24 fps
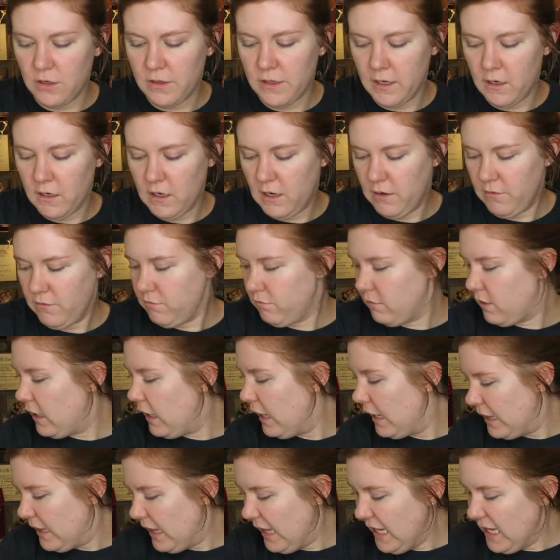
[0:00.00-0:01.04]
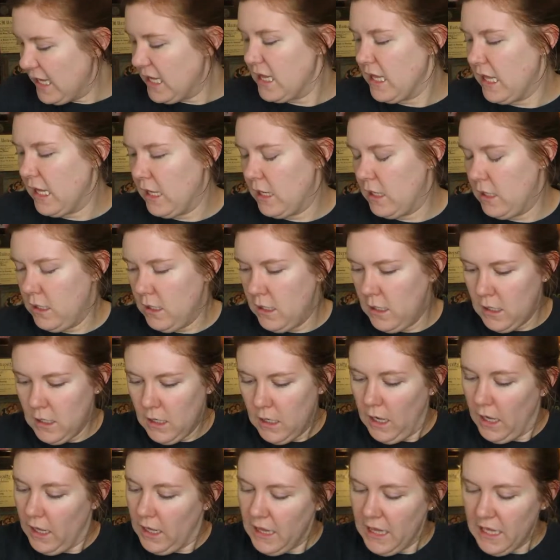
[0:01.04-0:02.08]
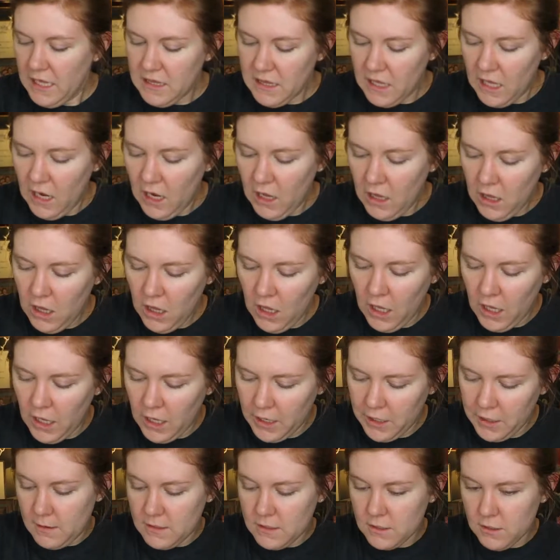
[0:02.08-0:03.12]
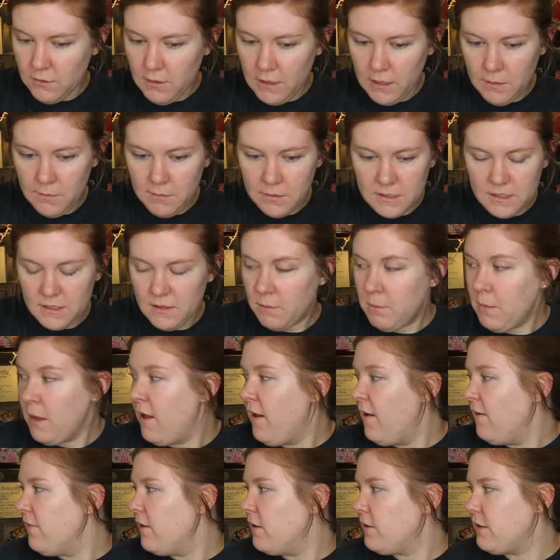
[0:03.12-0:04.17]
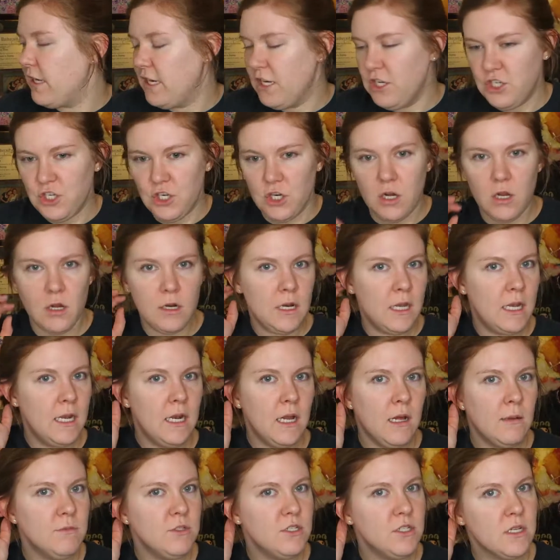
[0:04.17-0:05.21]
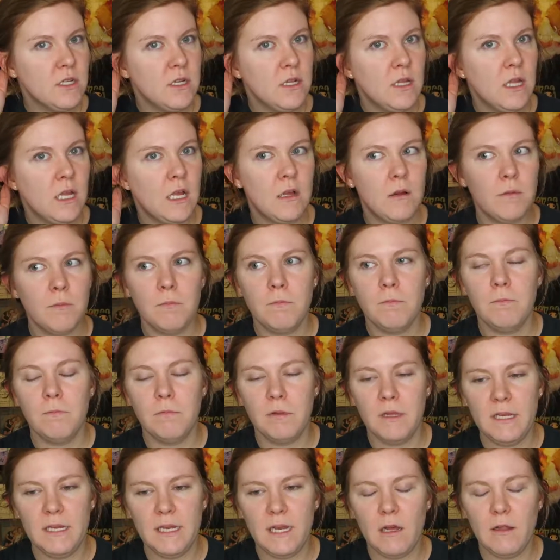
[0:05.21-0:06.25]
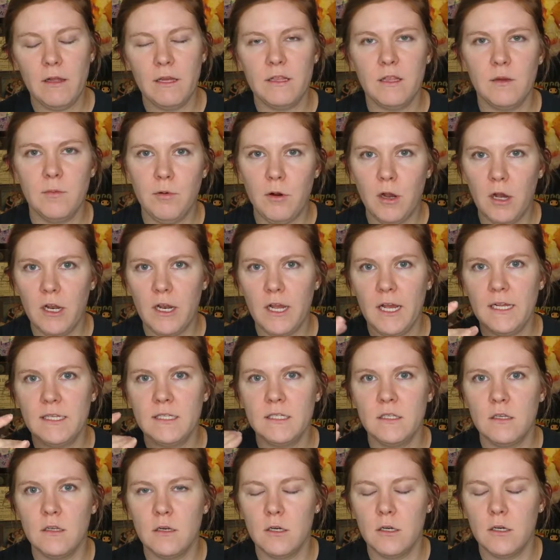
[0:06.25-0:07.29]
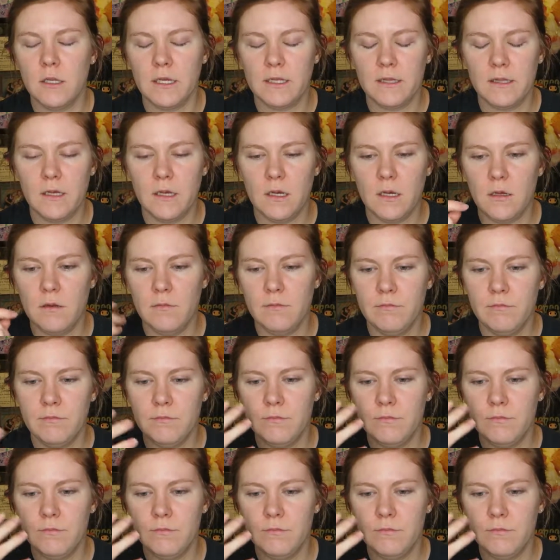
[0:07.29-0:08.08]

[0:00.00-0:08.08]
on there, and I like that. I like that a lot. Let's go ahead and put some foundation on, and I'm just gonna like blend out like the products or like the